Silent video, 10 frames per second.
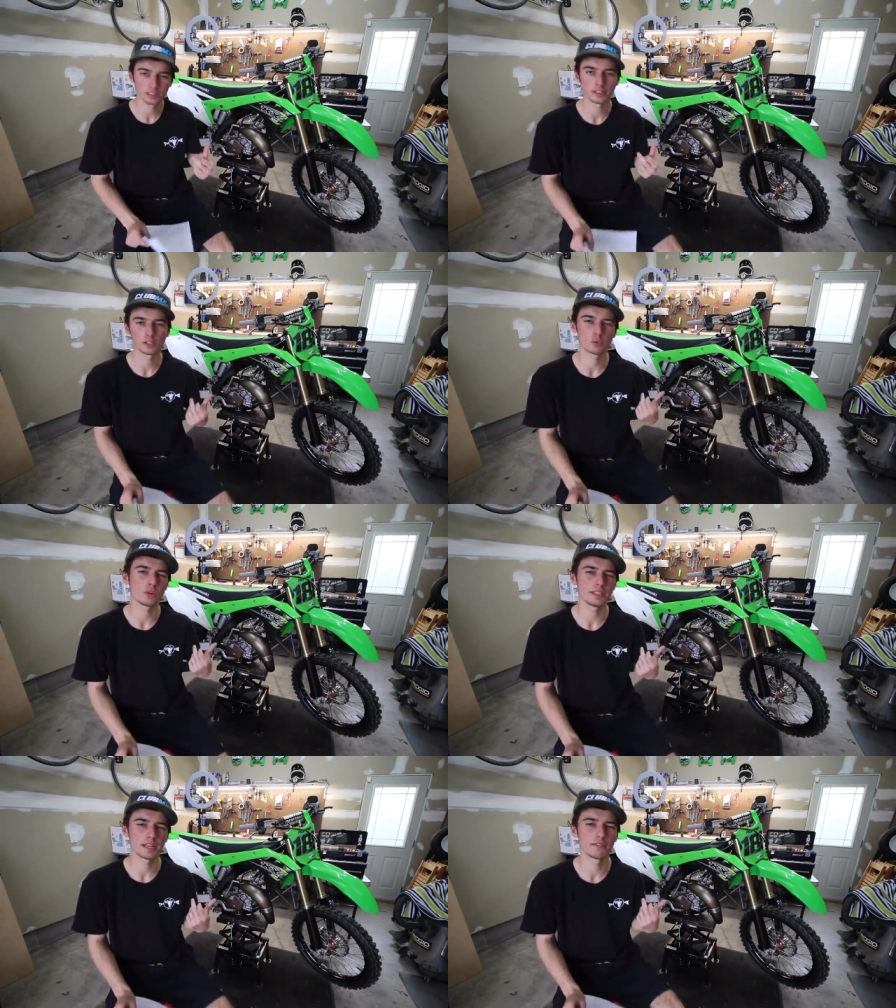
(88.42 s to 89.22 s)
as like the
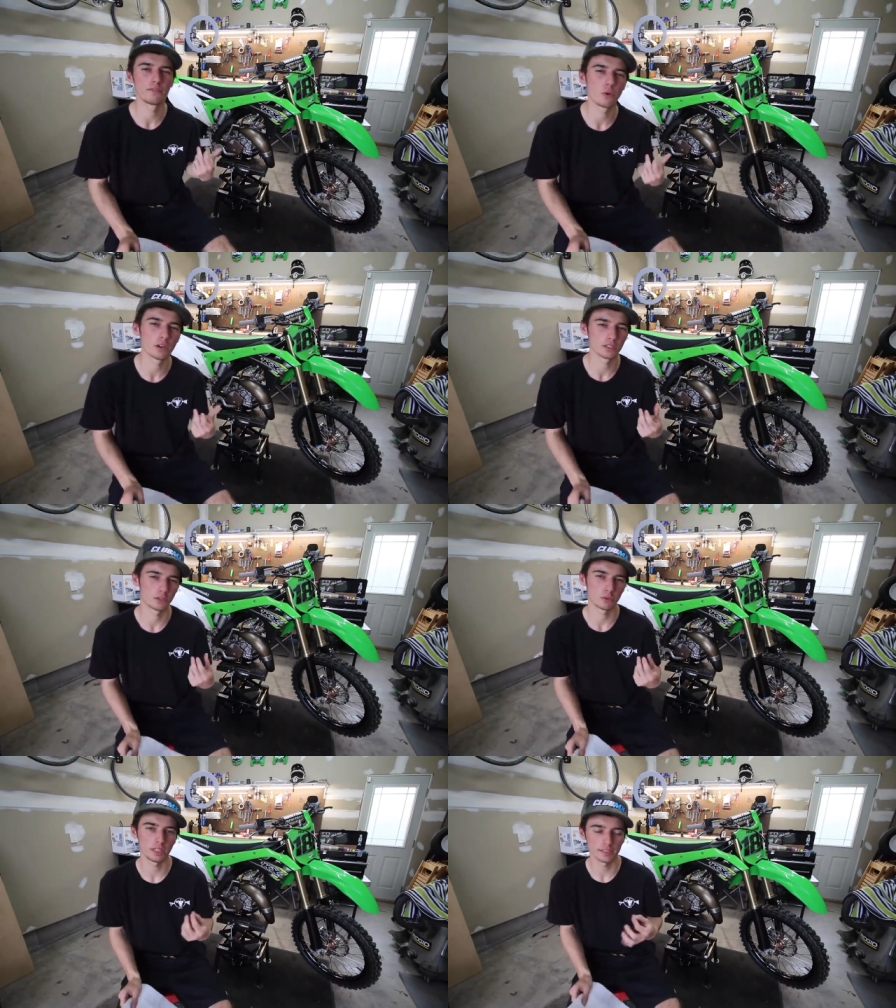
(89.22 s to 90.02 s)
2010 forks,
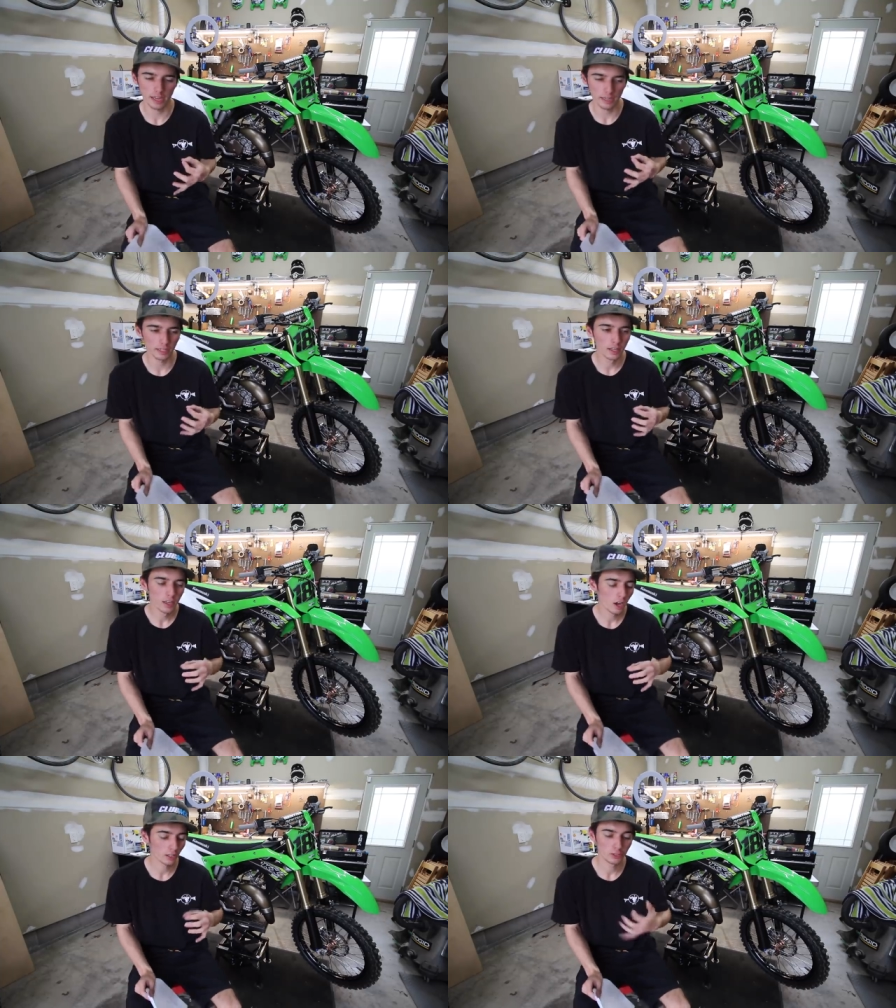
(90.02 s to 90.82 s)
the 2010
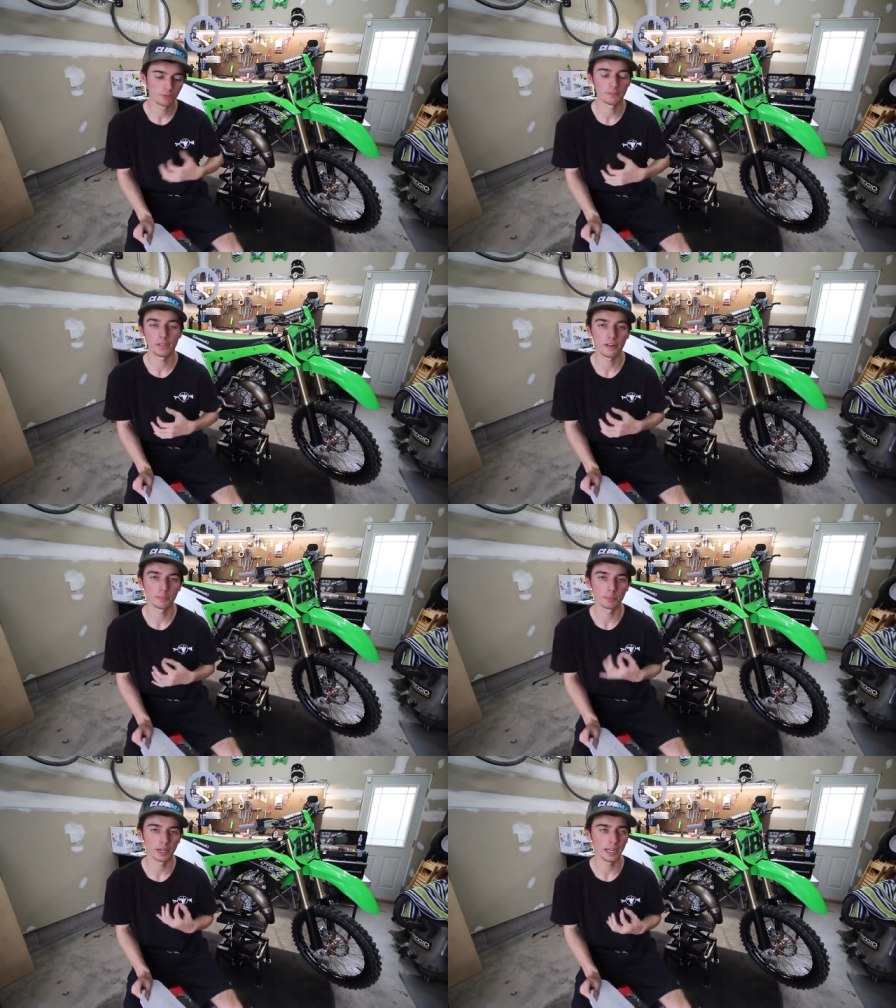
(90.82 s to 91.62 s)

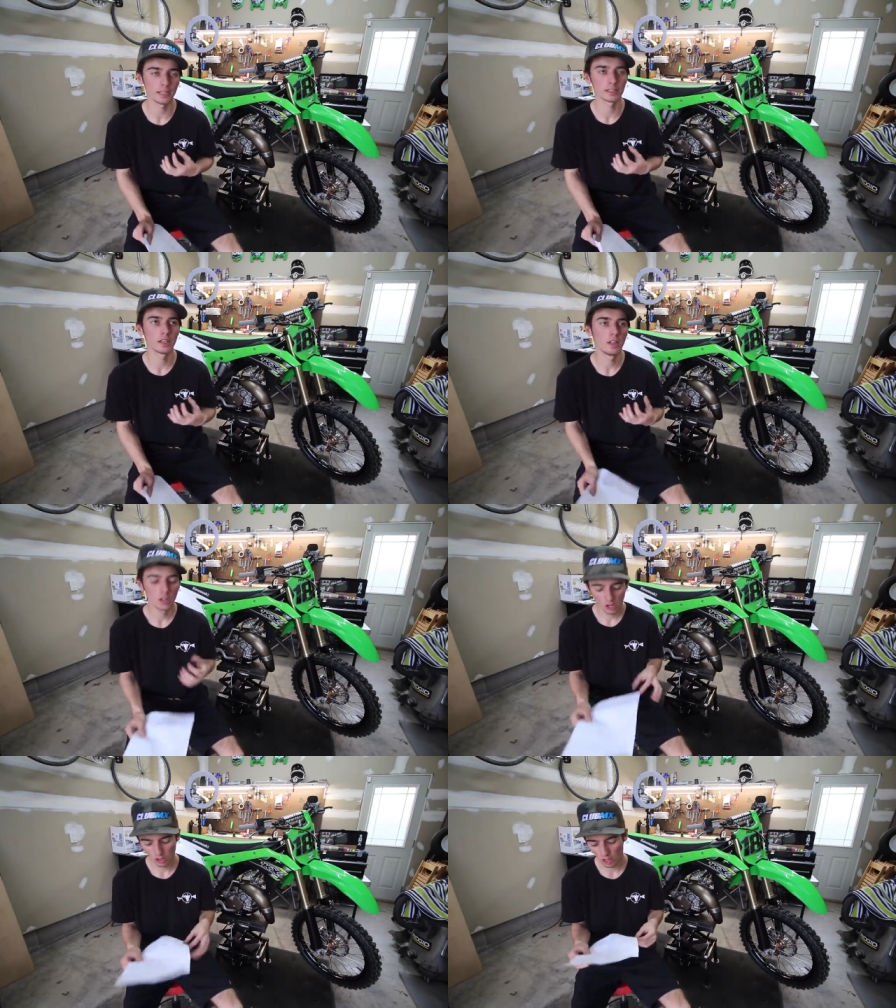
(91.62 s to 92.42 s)
250F brakes,
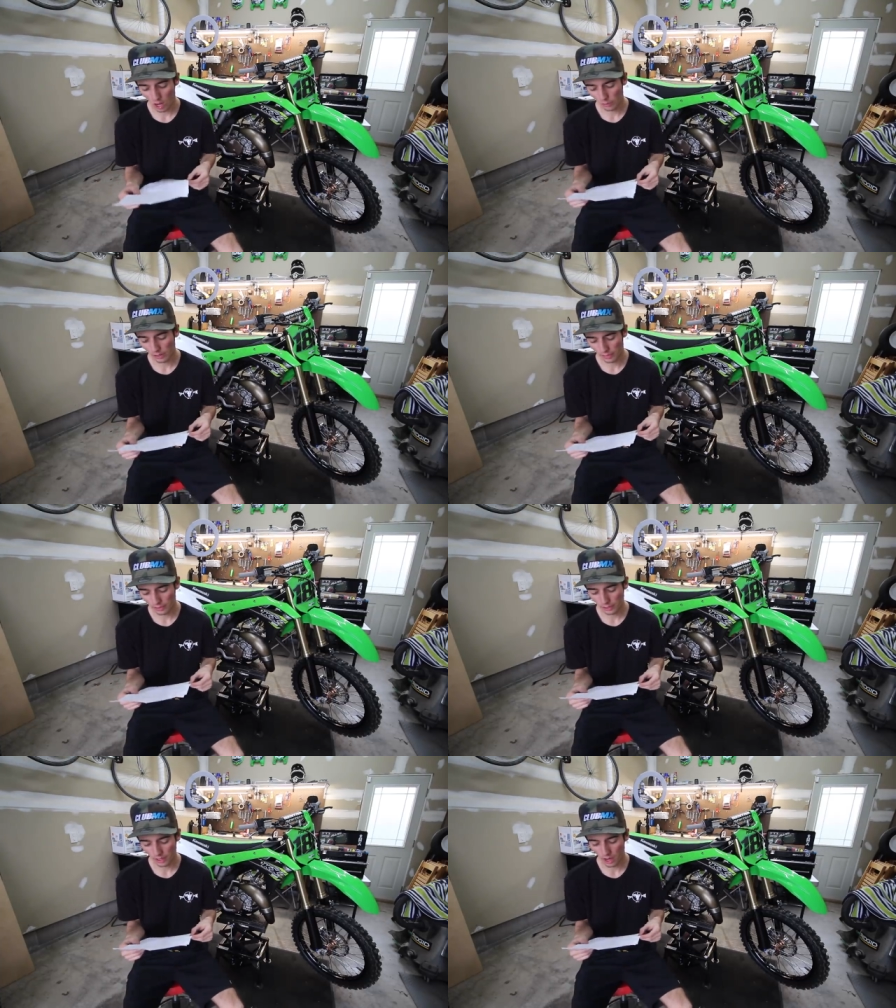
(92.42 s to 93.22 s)
along
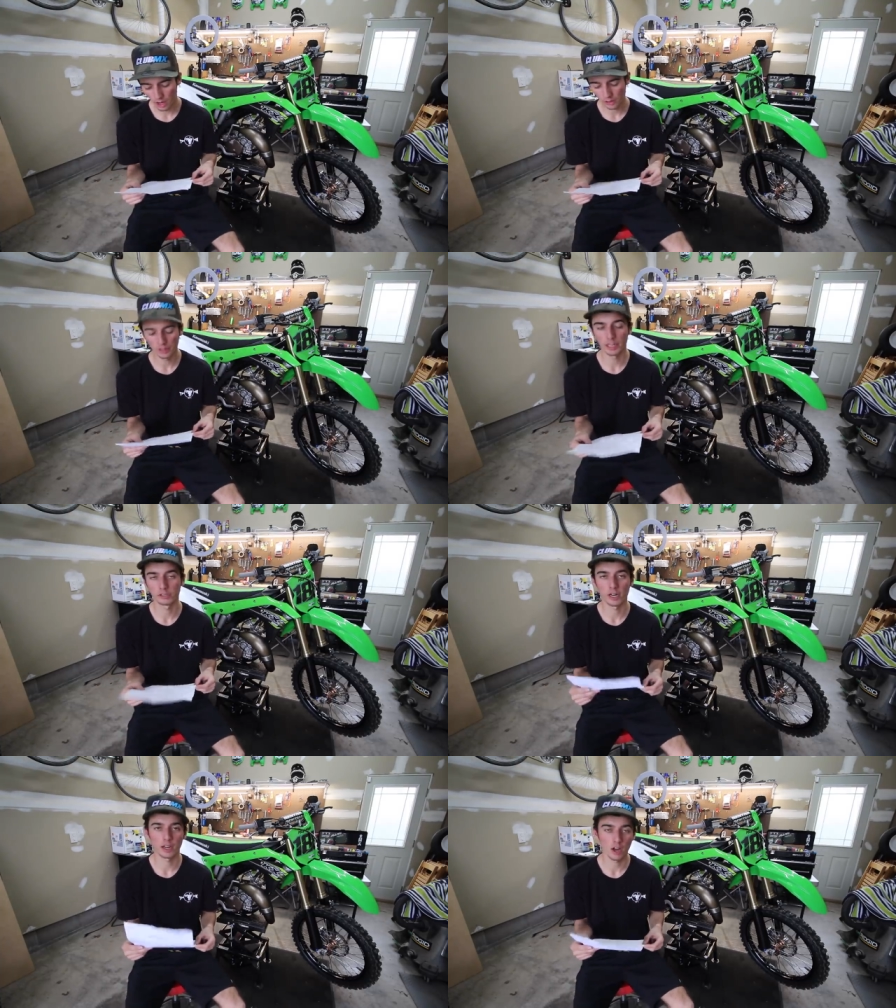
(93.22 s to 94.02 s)
with the
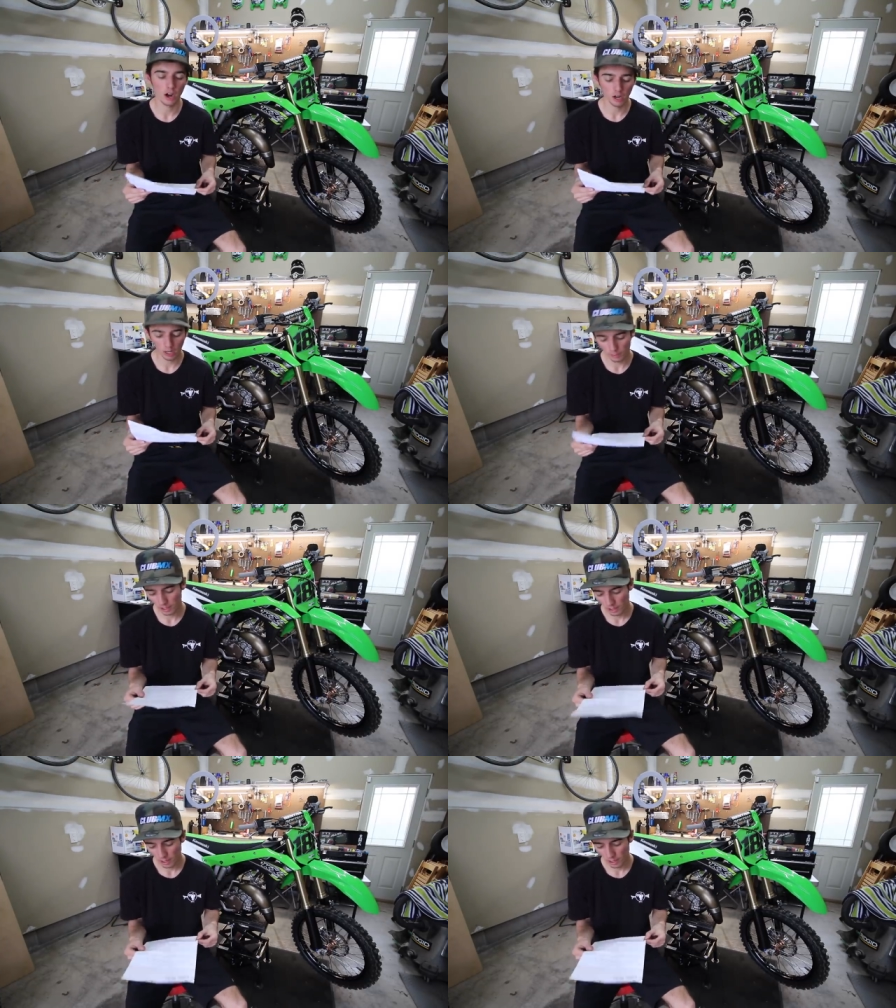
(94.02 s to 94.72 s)
Lectron carb,